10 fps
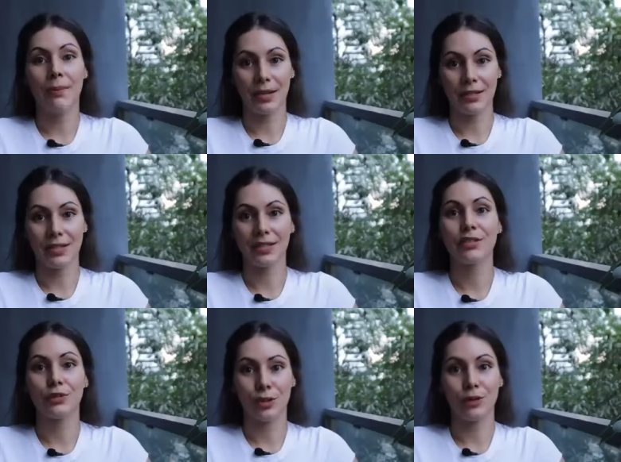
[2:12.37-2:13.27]
baht
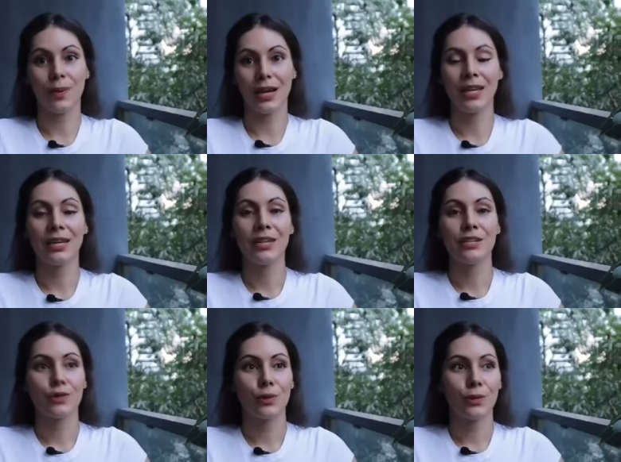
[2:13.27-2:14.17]
do you want to buy?
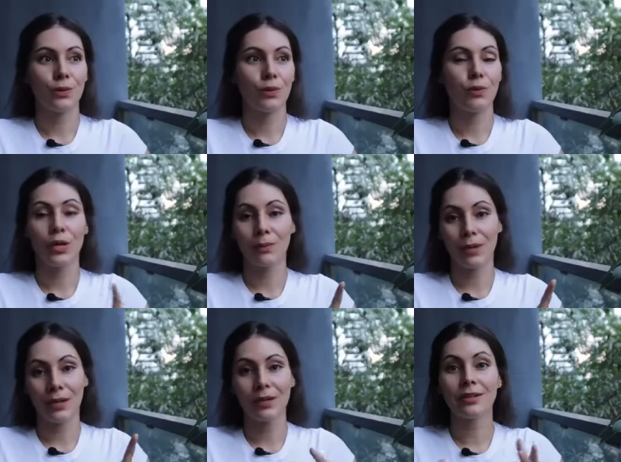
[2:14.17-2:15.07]
So 1
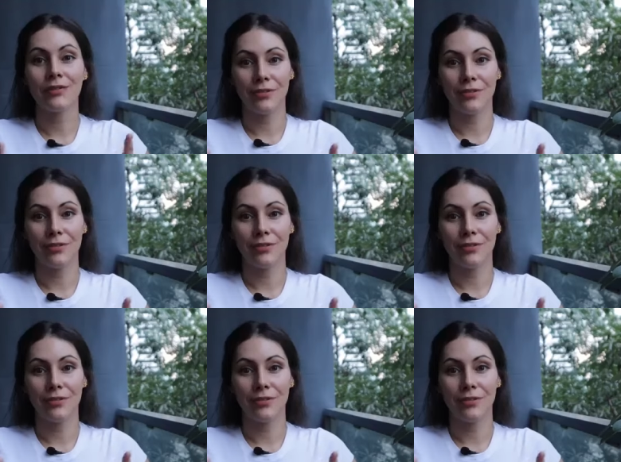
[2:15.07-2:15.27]
baht,